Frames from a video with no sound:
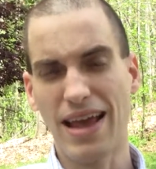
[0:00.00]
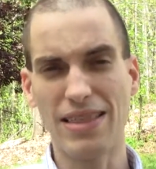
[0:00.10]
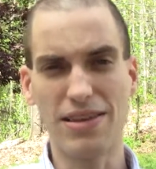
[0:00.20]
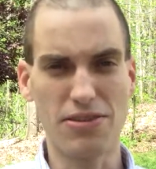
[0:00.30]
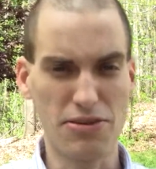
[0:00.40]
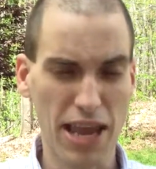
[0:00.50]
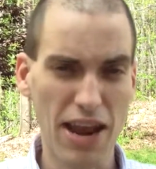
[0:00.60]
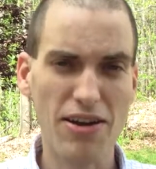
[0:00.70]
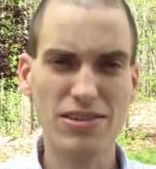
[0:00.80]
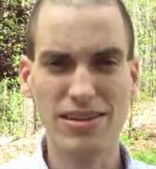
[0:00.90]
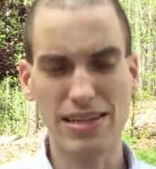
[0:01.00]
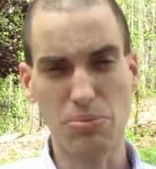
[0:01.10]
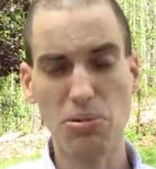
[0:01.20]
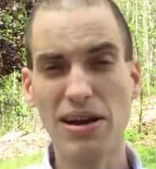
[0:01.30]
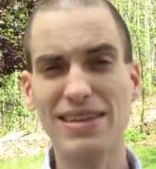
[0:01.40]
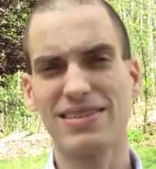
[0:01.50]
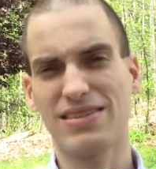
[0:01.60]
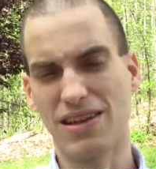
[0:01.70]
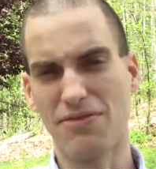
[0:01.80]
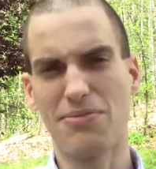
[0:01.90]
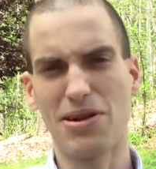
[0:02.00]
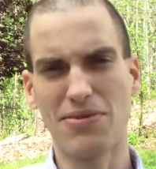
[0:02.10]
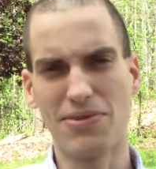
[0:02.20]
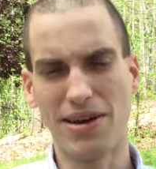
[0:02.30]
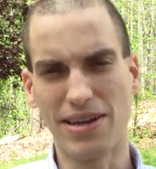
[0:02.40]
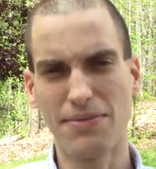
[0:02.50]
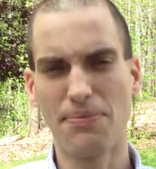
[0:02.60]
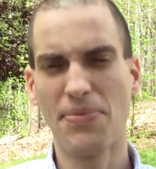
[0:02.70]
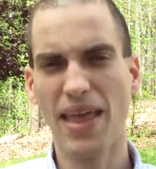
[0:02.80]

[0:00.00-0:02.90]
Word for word: and the character and the presence of the marijuana,